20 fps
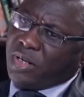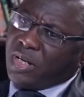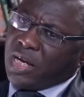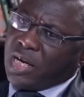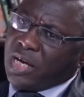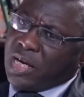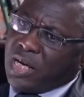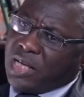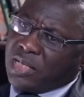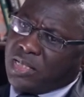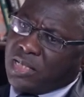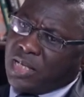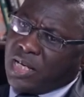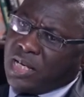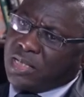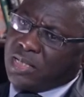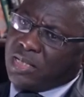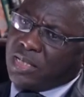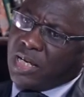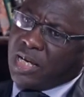
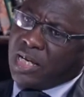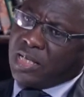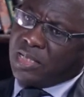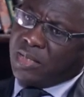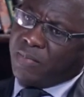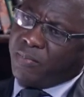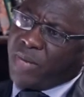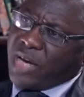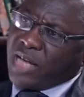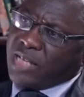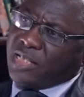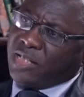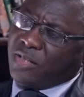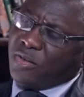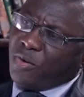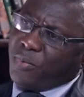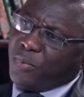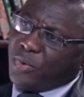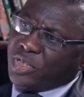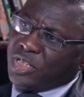As a party in
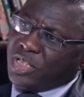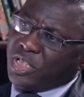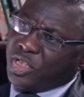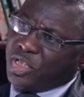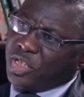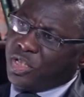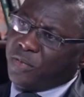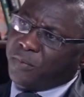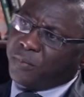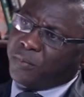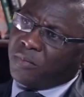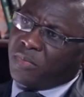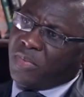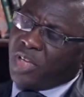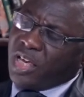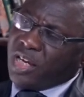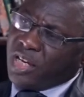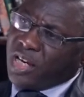opposition and